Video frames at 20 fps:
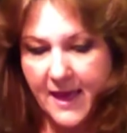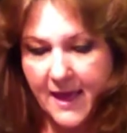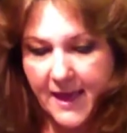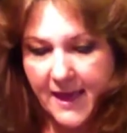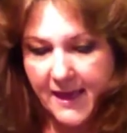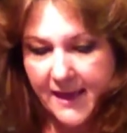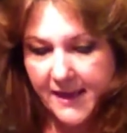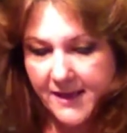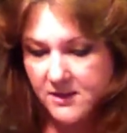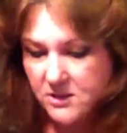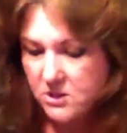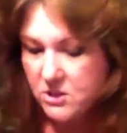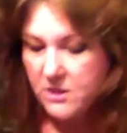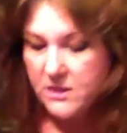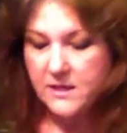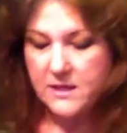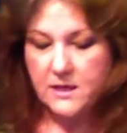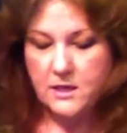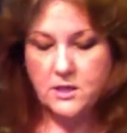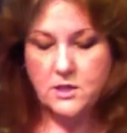and to
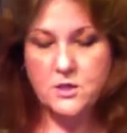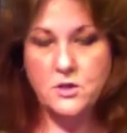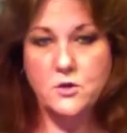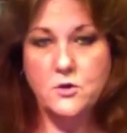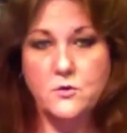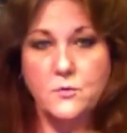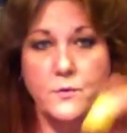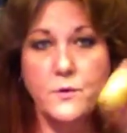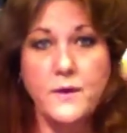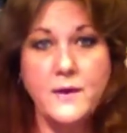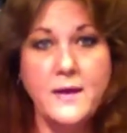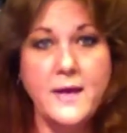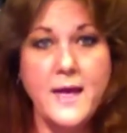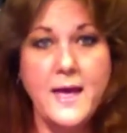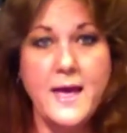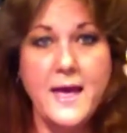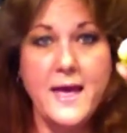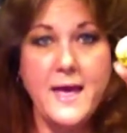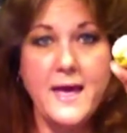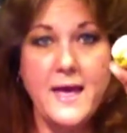get you
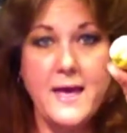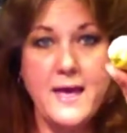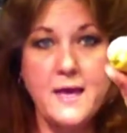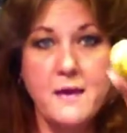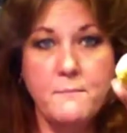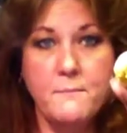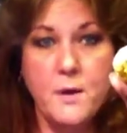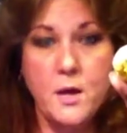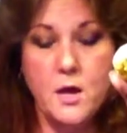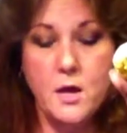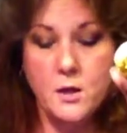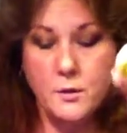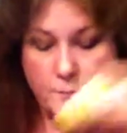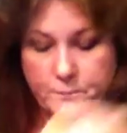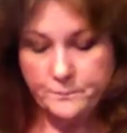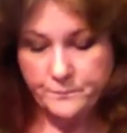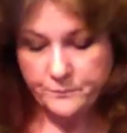a ball.